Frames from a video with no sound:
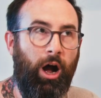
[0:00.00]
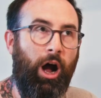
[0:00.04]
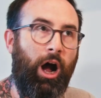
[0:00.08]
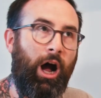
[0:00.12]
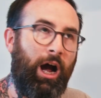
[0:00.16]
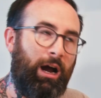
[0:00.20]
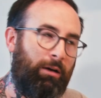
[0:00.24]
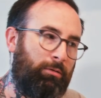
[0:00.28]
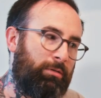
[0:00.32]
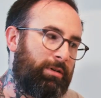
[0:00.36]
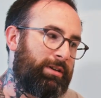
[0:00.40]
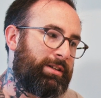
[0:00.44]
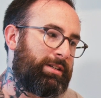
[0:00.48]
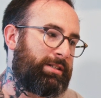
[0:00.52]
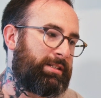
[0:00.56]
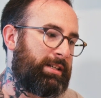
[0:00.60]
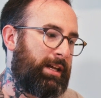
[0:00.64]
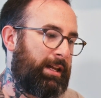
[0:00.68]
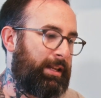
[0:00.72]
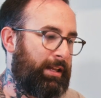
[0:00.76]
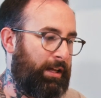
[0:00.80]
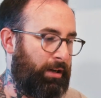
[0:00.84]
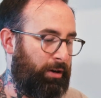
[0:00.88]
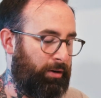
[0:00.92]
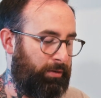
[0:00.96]
I want to
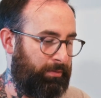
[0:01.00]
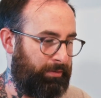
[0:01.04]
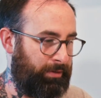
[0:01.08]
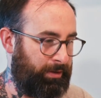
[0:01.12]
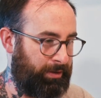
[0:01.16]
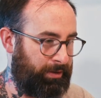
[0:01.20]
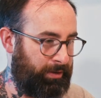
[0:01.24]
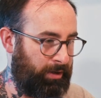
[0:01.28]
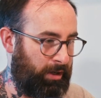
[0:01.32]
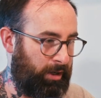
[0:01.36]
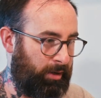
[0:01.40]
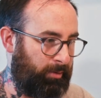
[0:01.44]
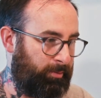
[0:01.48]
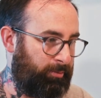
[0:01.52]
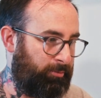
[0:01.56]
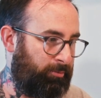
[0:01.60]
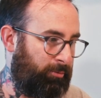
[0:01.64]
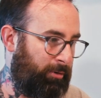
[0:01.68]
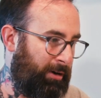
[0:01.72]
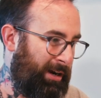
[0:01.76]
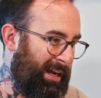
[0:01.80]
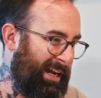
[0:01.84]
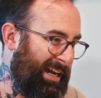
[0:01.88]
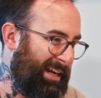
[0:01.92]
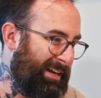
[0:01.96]
say that off the top,
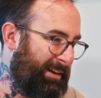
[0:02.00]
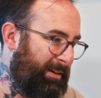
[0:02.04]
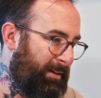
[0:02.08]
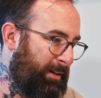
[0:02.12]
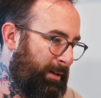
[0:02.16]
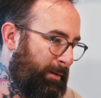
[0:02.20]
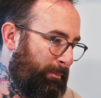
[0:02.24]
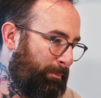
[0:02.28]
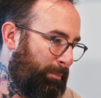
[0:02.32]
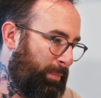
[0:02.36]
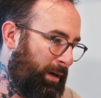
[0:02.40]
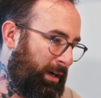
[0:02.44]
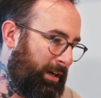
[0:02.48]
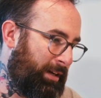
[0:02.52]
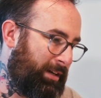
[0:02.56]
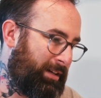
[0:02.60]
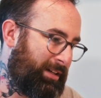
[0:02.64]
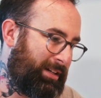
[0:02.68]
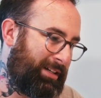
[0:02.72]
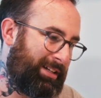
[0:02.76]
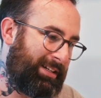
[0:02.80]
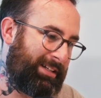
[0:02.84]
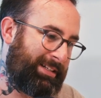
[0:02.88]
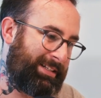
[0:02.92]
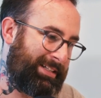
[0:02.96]
right? But
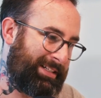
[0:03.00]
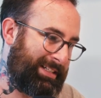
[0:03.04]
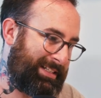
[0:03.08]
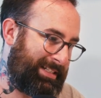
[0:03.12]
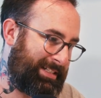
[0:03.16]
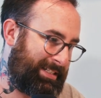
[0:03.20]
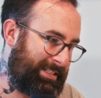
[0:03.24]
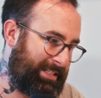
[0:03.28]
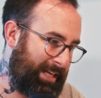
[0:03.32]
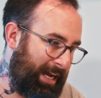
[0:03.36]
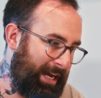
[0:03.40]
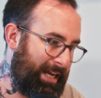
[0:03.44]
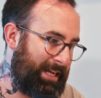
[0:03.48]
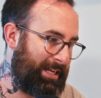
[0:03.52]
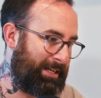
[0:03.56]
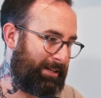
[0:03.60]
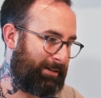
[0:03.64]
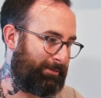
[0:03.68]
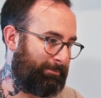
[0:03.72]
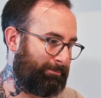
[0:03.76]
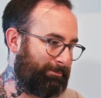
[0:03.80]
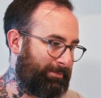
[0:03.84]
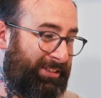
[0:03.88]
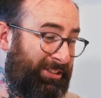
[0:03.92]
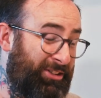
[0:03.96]

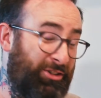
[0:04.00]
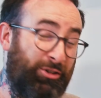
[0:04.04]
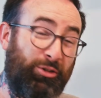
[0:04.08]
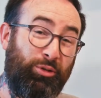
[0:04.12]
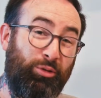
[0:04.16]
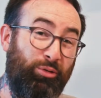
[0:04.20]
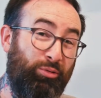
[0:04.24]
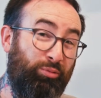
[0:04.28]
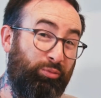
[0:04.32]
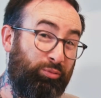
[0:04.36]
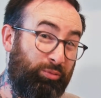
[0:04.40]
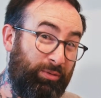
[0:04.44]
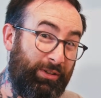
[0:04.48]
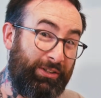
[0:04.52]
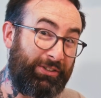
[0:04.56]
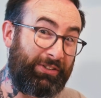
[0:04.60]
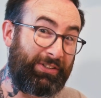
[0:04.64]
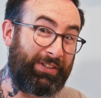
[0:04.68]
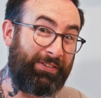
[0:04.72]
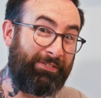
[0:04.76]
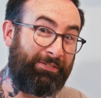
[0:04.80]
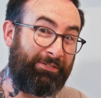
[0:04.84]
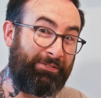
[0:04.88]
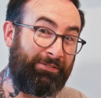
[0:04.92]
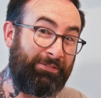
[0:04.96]
damn, do you
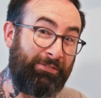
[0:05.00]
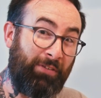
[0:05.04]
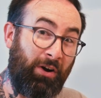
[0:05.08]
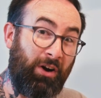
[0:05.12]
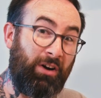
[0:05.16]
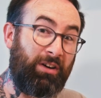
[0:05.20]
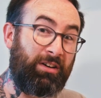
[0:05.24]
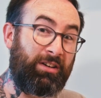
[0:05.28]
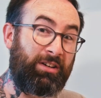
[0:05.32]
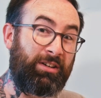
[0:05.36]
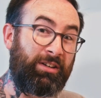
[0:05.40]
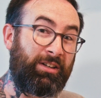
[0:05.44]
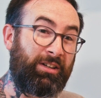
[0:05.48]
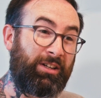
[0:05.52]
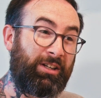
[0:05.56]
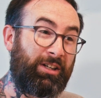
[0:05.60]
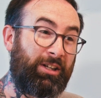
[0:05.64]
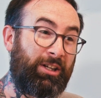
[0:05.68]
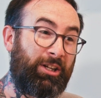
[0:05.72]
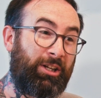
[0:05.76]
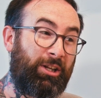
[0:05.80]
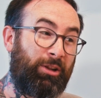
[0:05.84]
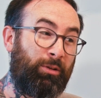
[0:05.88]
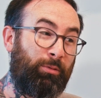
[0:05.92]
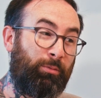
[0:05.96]
really fuck
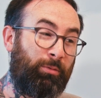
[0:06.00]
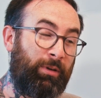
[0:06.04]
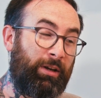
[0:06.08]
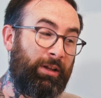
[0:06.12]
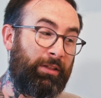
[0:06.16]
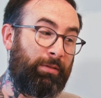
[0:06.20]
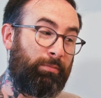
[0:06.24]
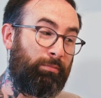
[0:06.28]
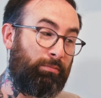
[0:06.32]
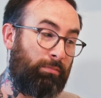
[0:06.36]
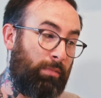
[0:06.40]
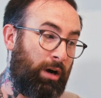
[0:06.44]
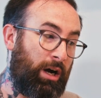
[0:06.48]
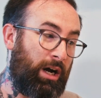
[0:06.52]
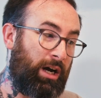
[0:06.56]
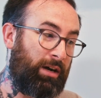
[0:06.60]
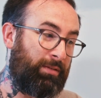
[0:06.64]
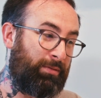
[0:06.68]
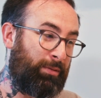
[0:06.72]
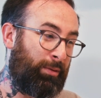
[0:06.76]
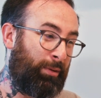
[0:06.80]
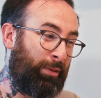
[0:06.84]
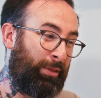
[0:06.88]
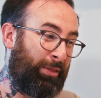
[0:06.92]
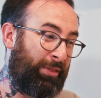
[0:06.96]
with
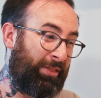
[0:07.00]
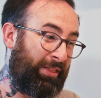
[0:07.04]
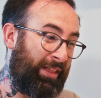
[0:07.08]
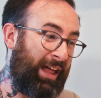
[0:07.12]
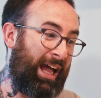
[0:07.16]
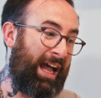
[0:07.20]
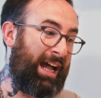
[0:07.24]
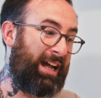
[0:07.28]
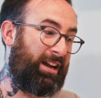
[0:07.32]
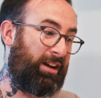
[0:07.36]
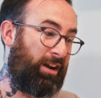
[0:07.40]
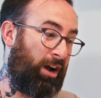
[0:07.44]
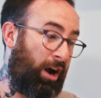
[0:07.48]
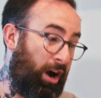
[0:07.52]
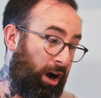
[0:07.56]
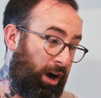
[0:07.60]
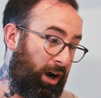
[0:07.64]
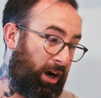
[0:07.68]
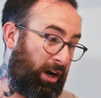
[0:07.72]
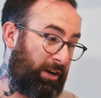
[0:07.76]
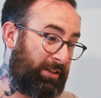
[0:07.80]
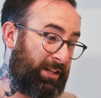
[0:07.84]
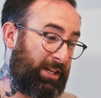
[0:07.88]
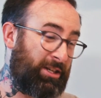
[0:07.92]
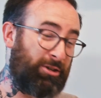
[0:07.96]
Marvel that
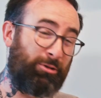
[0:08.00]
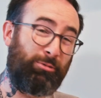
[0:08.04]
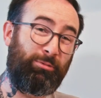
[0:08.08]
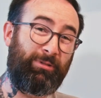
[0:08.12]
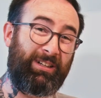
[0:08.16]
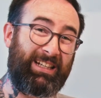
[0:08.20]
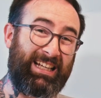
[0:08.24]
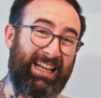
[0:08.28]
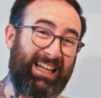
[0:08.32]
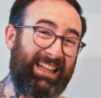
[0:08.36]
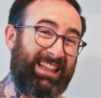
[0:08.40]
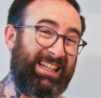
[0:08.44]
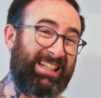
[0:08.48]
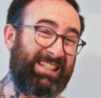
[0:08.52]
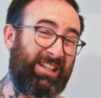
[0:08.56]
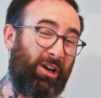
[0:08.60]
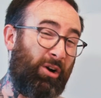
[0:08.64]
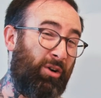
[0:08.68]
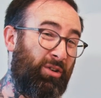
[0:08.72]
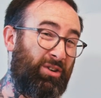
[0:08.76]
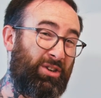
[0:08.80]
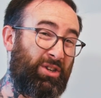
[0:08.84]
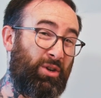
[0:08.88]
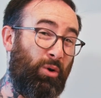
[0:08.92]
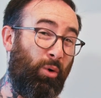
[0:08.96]
hard that you would get this
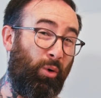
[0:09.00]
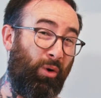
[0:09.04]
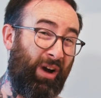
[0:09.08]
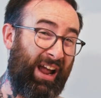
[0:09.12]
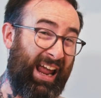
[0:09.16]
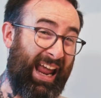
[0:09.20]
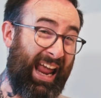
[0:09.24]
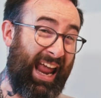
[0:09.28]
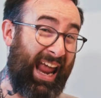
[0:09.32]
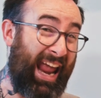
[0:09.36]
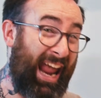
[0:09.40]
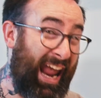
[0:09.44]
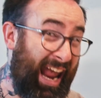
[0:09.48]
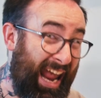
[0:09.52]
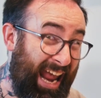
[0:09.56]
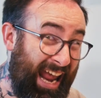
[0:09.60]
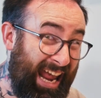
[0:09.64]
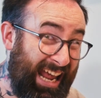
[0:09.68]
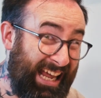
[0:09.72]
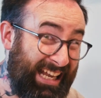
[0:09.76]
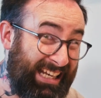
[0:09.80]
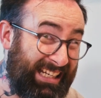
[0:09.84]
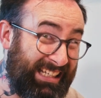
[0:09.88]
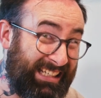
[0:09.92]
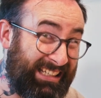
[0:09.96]
on your
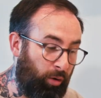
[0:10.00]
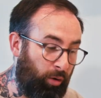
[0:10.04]
hand?